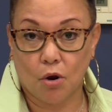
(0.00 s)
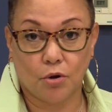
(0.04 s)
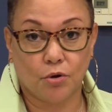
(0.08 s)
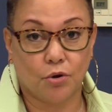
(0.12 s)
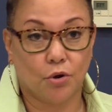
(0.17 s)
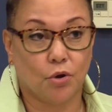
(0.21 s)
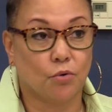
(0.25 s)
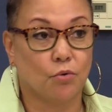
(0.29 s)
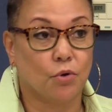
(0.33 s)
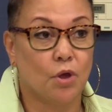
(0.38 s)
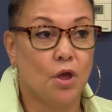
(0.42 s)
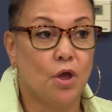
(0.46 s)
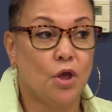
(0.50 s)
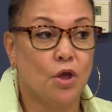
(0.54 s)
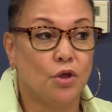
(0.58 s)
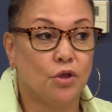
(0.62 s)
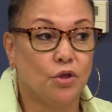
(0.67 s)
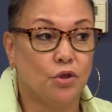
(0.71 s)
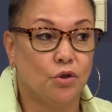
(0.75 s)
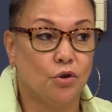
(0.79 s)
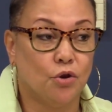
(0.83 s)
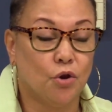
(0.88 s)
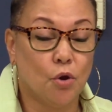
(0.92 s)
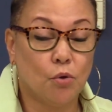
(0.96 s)
note,
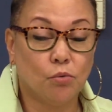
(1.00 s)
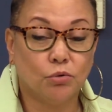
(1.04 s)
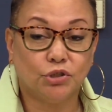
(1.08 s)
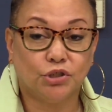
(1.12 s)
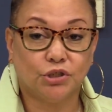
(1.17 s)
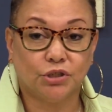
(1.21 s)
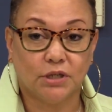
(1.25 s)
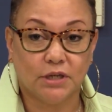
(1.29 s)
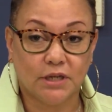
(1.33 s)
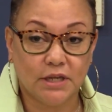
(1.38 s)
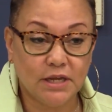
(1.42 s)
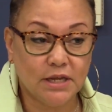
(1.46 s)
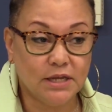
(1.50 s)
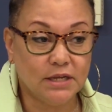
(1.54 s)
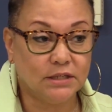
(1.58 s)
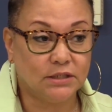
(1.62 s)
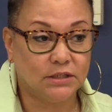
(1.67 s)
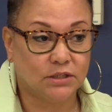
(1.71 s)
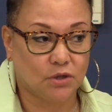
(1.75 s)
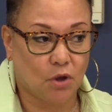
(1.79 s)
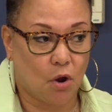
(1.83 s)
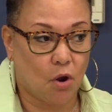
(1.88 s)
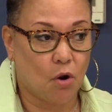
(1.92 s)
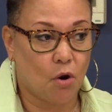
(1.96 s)
you know what your
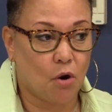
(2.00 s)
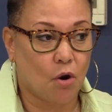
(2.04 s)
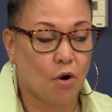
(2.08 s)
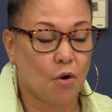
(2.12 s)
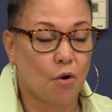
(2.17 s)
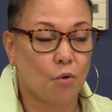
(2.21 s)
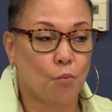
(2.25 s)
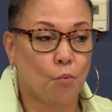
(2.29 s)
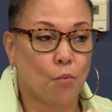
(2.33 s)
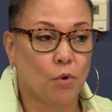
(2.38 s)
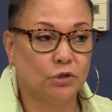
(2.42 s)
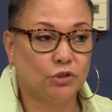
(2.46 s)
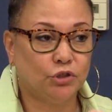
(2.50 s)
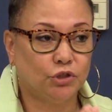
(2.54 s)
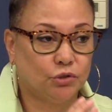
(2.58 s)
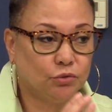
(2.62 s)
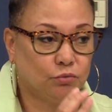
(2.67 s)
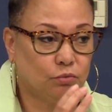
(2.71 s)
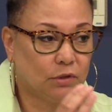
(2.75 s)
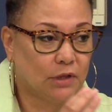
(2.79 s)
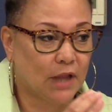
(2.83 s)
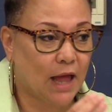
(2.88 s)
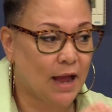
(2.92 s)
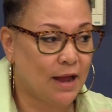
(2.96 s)
needs are. Once you
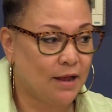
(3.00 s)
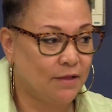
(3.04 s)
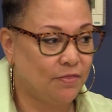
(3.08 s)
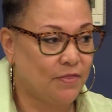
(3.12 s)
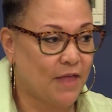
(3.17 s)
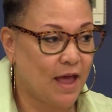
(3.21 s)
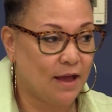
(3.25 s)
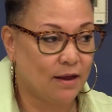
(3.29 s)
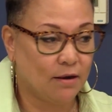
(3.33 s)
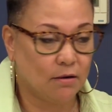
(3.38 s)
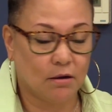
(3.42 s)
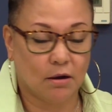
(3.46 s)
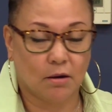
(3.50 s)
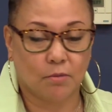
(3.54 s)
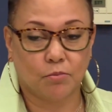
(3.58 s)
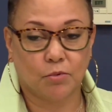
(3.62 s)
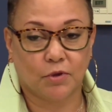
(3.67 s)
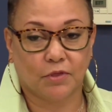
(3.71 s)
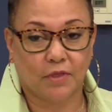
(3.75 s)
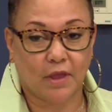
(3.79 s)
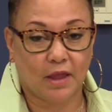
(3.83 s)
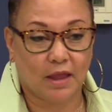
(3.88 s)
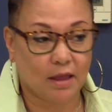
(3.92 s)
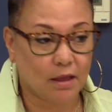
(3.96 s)
line that up
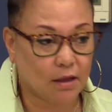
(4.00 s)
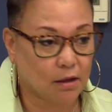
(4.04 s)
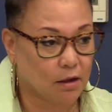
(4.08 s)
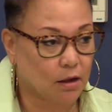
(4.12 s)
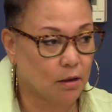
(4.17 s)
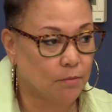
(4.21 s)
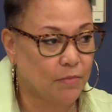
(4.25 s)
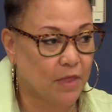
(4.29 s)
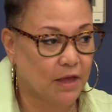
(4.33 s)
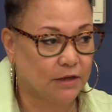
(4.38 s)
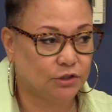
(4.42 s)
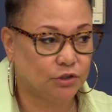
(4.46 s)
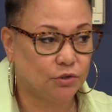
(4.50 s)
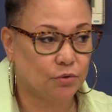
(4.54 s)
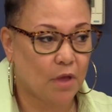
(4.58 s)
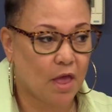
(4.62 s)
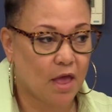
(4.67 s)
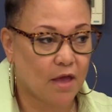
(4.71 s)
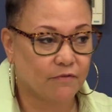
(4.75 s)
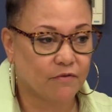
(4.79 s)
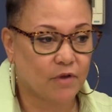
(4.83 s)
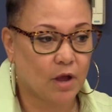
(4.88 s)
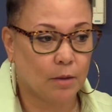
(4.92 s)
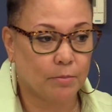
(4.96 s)
with the income that you
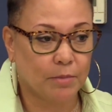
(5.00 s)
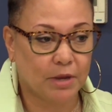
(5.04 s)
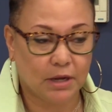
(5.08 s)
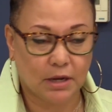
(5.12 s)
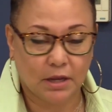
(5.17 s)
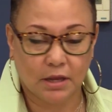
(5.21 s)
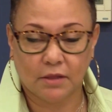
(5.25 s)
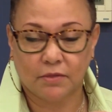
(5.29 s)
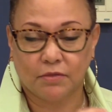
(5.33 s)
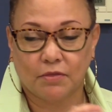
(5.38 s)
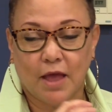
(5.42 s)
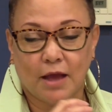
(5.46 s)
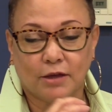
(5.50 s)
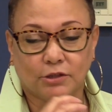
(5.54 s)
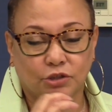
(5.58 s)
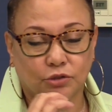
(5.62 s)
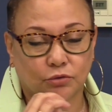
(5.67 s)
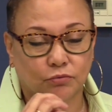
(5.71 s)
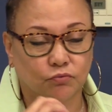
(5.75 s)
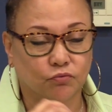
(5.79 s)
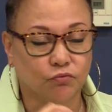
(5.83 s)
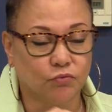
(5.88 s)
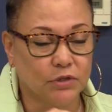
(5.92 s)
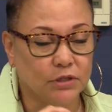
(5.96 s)
have coming in, that
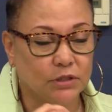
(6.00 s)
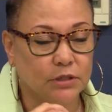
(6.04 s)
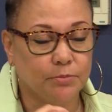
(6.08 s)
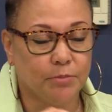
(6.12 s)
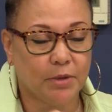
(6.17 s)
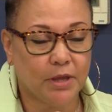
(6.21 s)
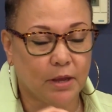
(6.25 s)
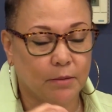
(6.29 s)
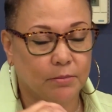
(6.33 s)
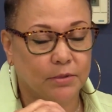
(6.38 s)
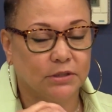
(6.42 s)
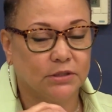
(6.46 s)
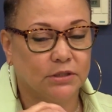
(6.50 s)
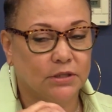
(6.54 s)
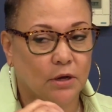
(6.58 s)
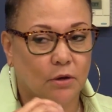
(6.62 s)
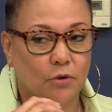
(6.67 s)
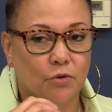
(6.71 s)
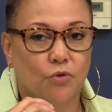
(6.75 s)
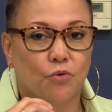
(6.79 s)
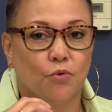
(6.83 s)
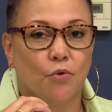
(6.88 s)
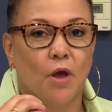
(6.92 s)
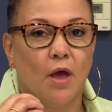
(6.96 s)
should really be able to tell
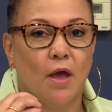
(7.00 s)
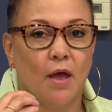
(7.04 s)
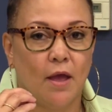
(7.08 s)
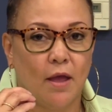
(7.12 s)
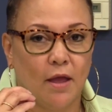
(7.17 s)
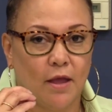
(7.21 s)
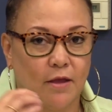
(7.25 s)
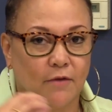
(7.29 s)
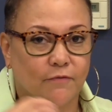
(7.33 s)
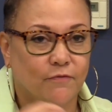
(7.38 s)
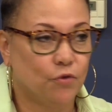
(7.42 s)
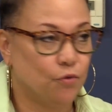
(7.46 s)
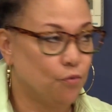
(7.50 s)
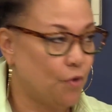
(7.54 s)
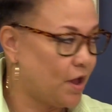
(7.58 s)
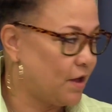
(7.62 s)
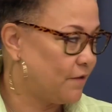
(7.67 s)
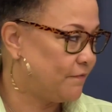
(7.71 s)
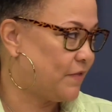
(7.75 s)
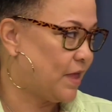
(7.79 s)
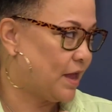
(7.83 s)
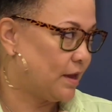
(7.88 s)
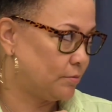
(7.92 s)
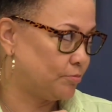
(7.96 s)
you if you
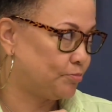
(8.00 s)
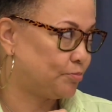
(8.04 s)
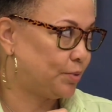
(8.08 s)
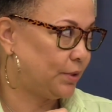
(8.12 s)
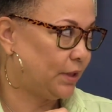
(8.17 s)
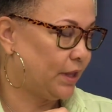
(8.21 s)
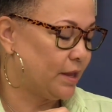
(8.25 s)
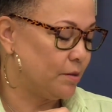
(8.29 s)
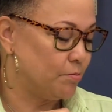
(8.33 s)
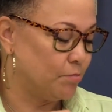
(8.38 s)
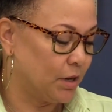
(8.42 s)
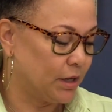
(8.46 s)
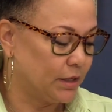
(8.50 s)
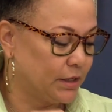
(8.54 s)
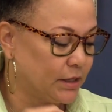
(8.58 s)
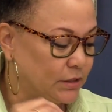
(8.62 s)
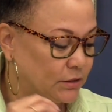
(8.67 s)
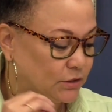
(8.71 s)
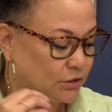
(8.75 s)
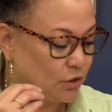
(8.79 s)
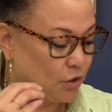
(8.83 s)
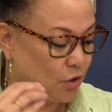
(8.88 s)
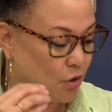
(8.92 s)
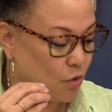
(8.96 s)
have that play money
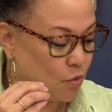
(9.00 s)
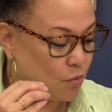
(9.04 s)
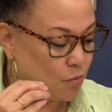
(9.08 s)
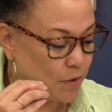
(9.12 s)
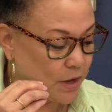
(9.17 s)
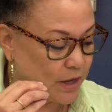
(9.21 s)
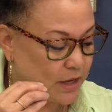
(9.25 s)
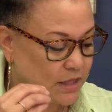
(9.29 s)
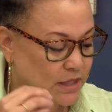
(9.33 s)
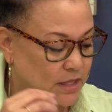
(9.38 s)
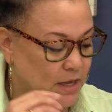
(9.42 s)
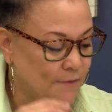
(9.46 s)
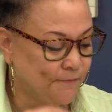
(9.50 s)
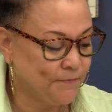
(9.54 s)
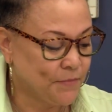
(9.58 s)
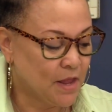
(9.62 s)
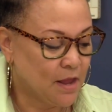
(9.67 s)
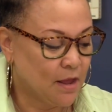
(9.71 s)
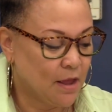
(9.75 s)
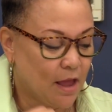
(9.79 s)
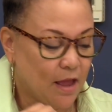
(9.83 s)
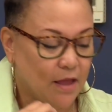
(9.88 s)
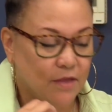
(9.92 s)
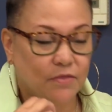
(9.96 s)
to go with.
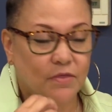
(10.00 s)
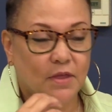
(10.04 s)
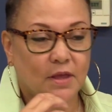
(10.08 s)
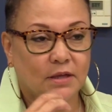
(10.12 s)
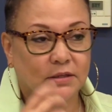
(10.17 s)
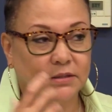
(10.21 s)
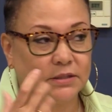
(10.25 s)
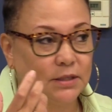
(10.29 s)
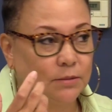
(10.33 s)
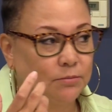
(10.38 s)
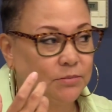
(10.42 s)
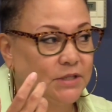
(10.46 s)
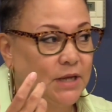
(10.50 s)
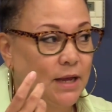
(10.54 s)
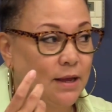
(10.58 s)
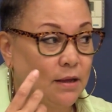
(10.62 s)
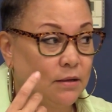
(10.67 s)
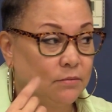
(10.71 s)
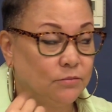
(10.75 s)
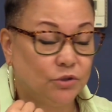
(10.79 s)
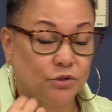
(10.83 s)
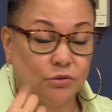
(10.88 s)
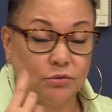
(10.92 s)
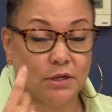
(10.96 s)
And then
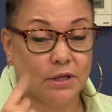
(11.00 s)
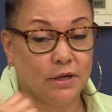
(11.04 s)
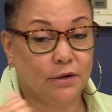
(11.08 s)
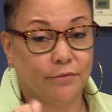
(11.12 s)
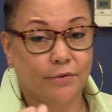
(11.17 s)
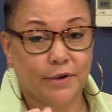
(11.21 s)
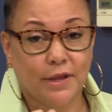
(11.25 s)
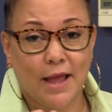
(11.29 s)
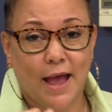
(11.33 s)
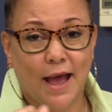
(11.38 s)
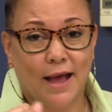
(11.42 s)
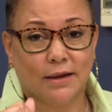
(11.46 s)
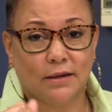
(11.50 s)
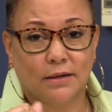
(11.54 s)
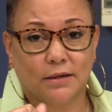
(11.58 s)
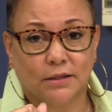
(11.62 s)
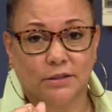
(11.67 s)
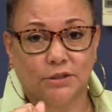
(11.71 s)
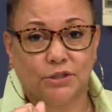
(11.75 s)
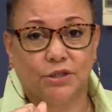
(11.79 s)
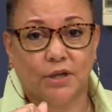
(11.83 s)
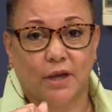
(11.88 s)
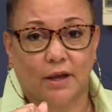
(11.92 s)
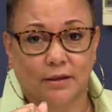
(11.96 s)
sometimes you need a reality
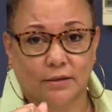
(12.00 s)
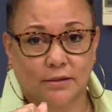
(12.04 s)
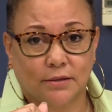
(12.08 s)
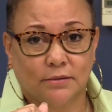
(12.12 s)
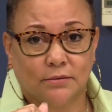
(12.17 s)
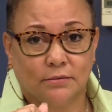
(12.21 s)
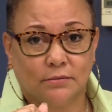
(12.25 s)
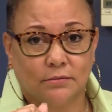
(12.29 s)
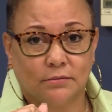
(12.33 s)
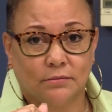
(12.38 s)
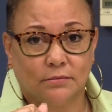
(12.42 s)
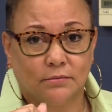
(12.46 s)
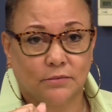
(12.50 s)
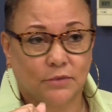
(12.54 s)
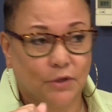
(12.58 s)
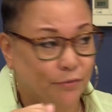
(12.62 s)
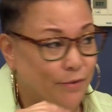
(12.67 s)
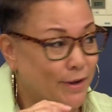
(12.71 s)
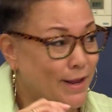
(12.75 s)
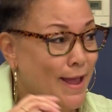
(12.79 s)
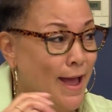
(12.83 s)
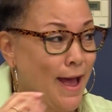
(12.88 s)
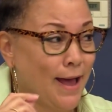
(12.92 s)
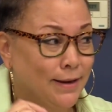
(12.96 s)
check. The
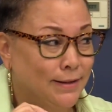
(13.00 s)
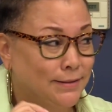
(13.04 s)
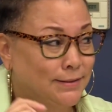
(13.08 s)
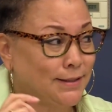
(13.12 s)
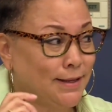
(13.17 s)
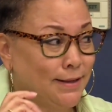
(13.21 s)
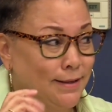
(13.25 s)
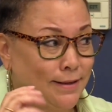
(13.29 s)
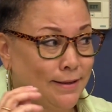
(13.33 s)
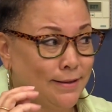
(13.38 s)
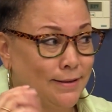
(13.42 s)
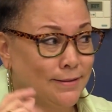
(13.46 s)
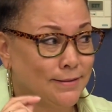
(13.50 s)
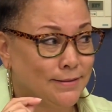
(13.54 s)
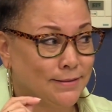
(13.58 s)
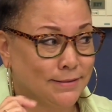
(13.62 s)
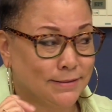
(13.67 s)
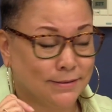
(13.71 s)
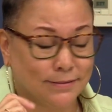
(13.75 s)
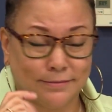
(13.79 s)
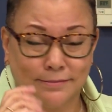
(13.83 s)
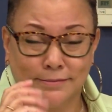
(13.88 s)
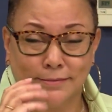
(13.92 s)
reality is,